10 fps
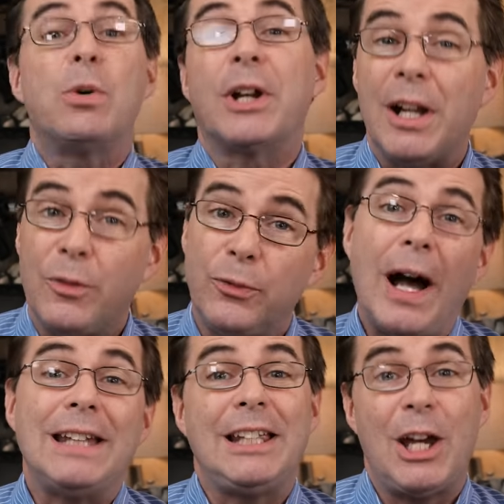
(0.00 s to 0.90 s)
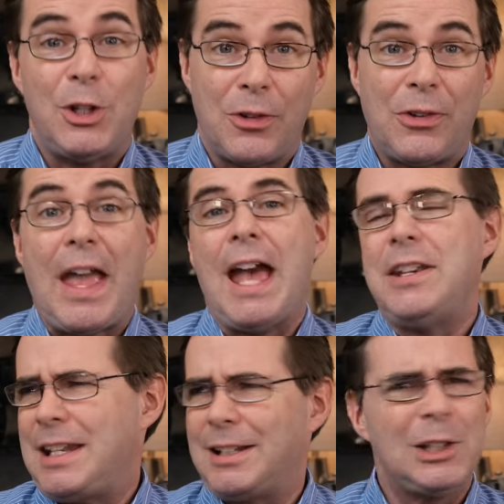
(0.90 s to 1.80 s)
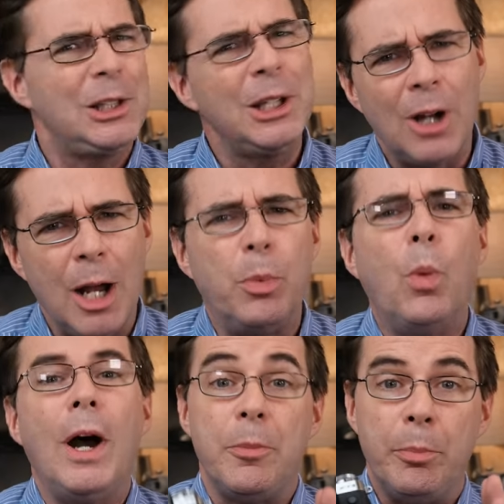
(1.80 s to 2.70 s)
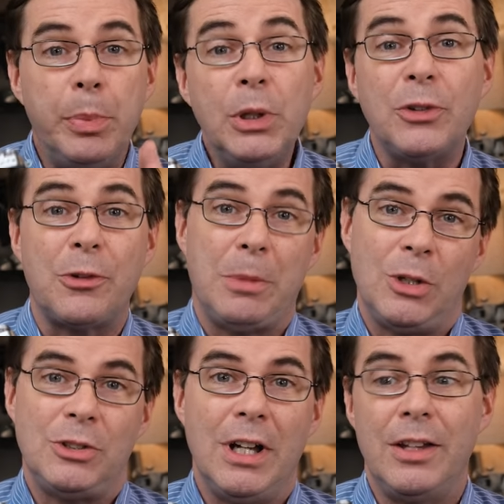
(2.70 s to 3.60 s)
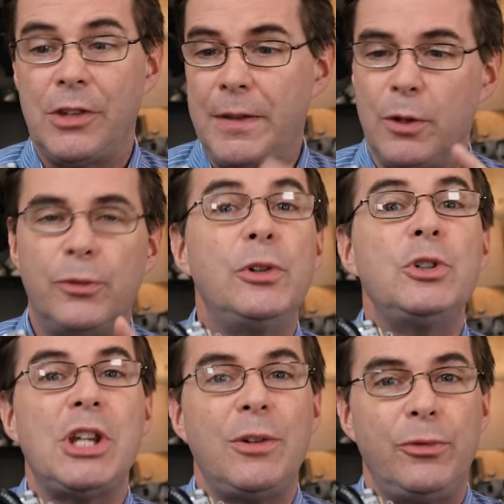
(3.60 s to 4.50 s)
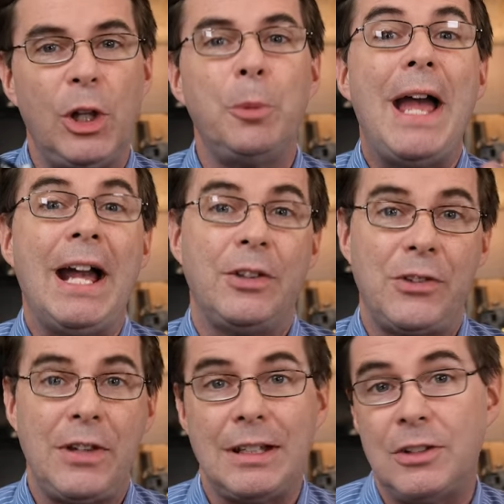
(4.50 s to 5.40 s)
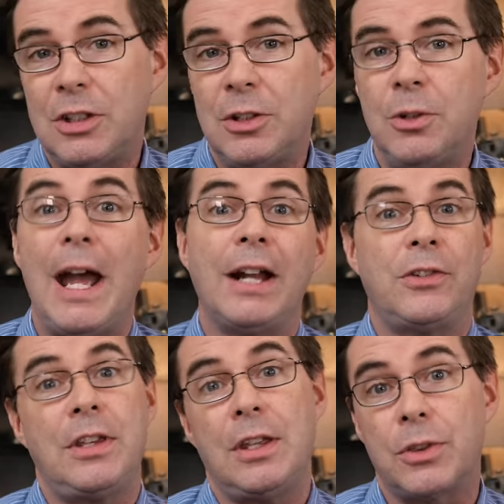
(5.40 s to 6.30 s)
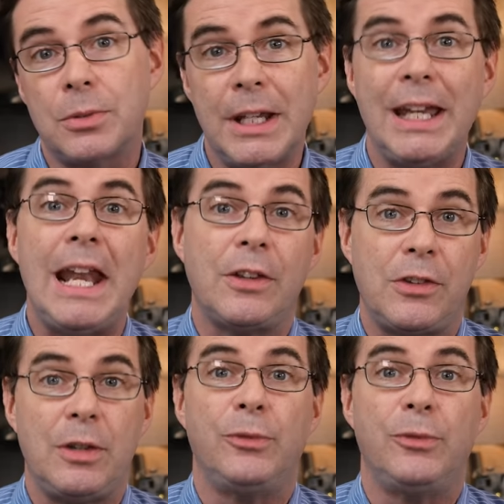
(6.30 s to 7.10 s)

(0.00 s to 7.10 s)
we're going to finally understand and clear up what boost mode does on the Fujifilm X T two, X T three, and X T